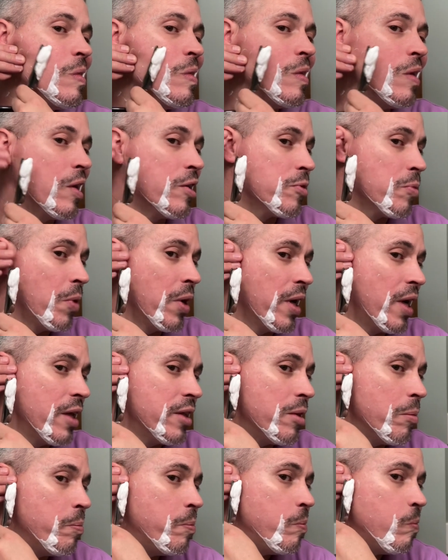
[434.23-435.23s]
That's where I got
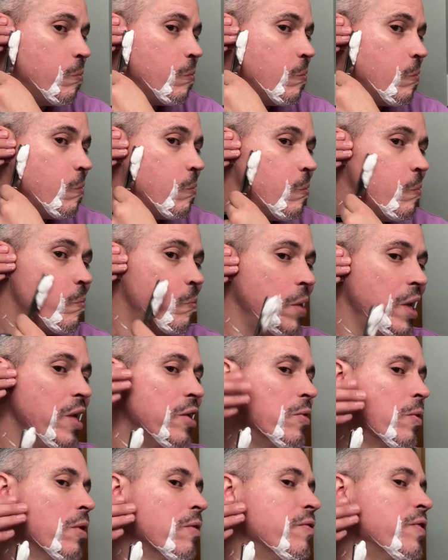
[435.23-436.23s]
the
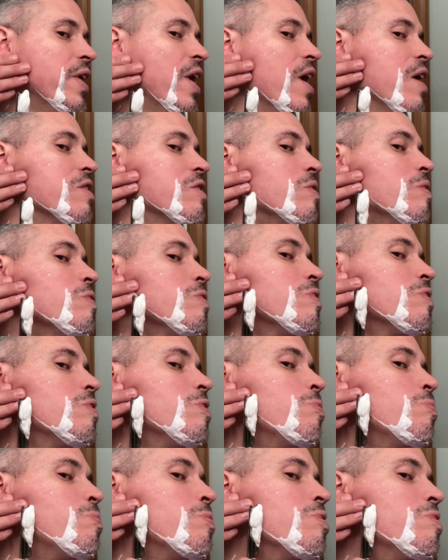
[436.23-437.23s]
Pedro Fiasco
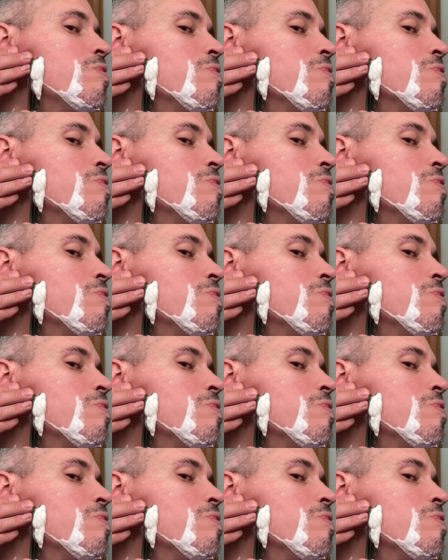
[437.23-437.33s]
soap.